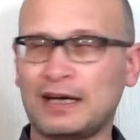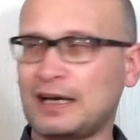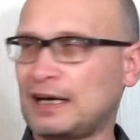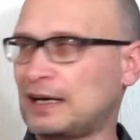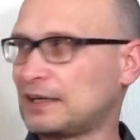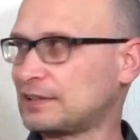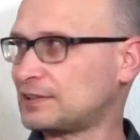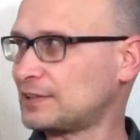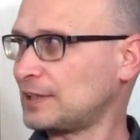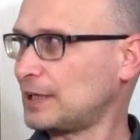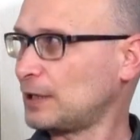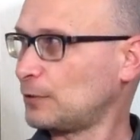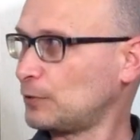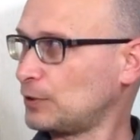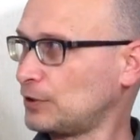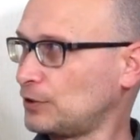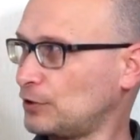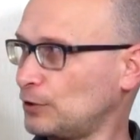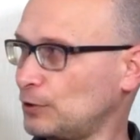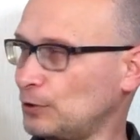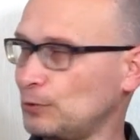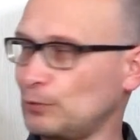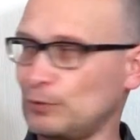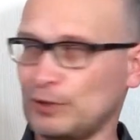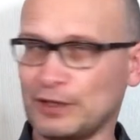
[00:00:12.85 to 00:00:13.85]
I said I would
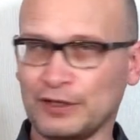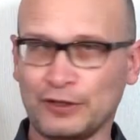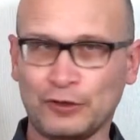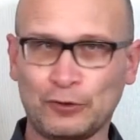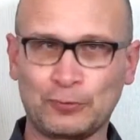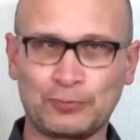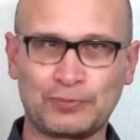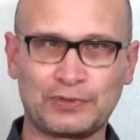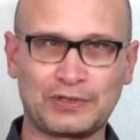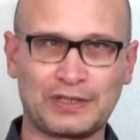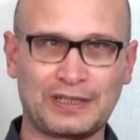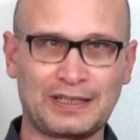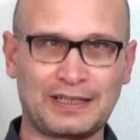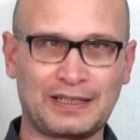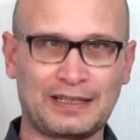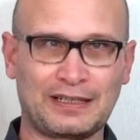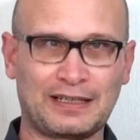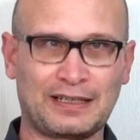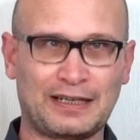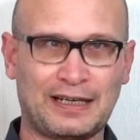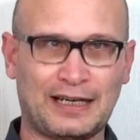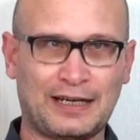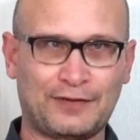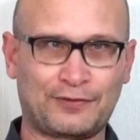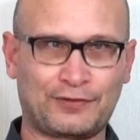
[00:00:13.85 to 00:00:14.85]
do an update
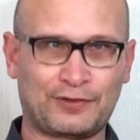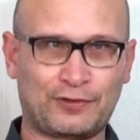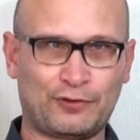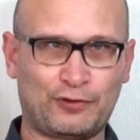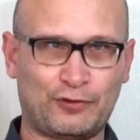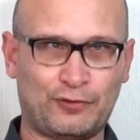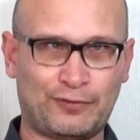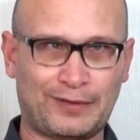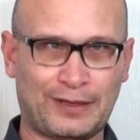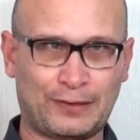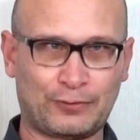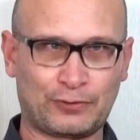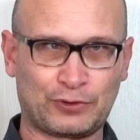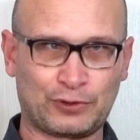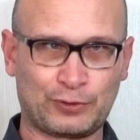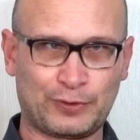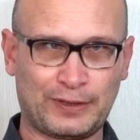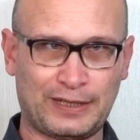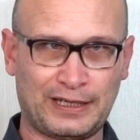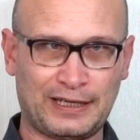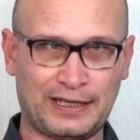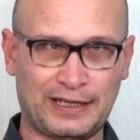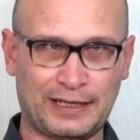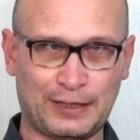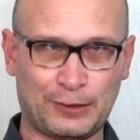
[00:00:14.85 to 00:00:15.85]
after around
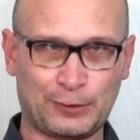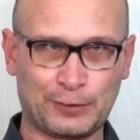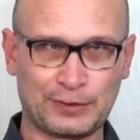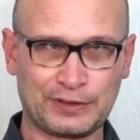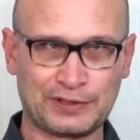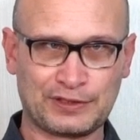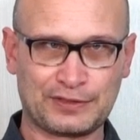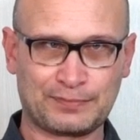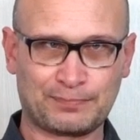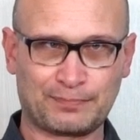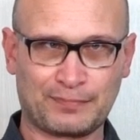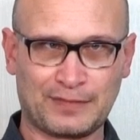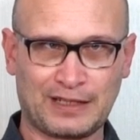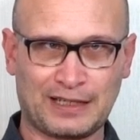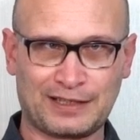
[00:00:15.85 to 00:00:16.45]
20 hours.